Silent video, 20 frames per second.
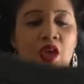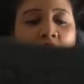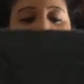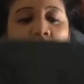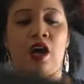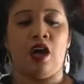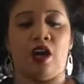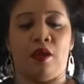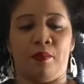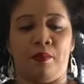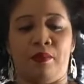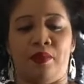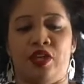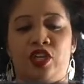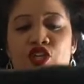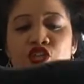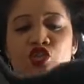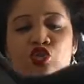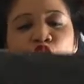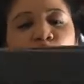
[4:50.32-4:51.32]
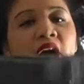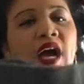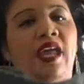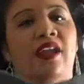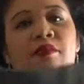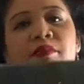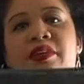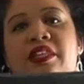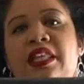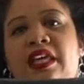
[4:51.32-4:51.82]
but you
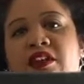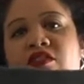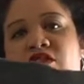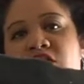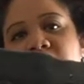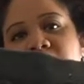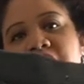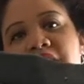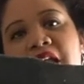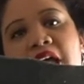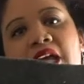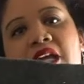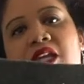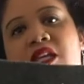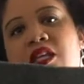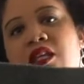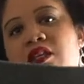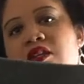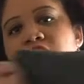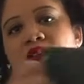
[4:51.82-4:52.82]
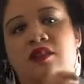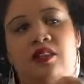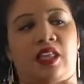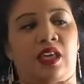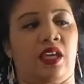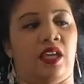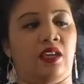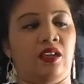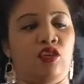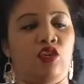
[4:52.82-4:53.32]
gotta be like really tiny,
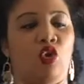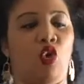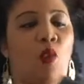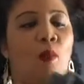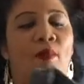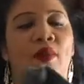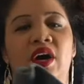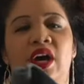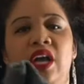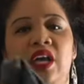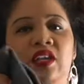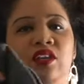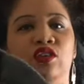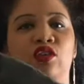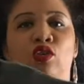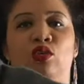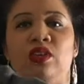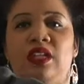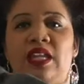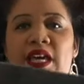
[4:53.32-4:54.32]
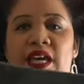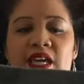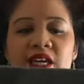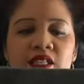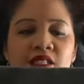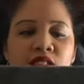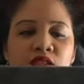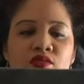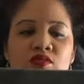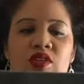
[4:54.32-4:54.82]
like no butt, no
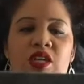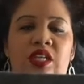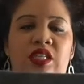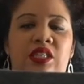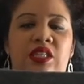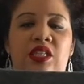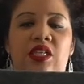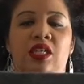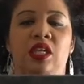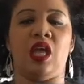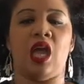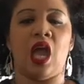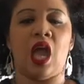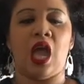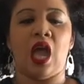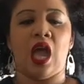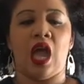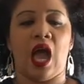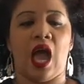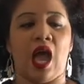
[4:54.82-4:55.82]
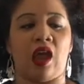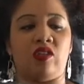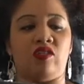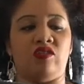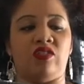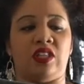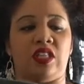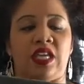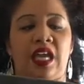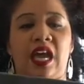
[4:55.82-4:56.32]
legs, no nothing. I don't
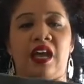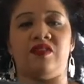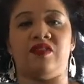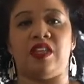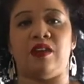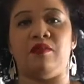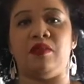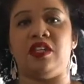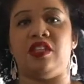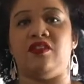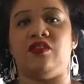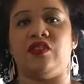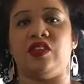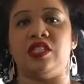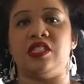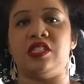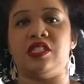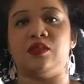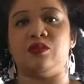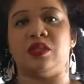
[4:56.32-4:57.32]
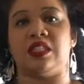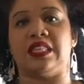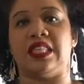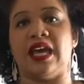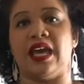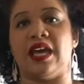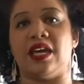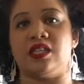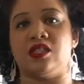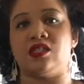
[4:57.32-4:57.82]
really have that many friends with
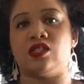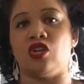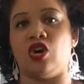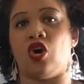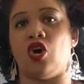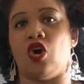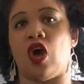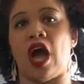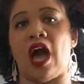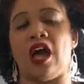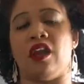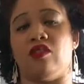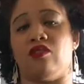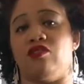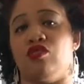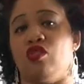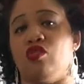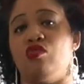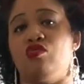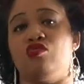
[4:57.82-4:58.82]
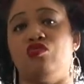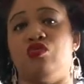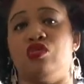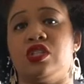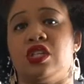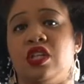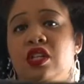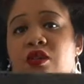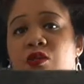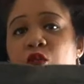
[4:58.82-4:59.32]
that, so I don't know who's
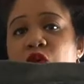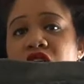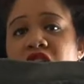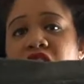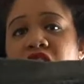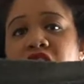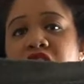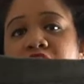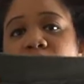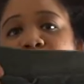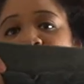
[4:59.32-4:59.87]
gonna want this,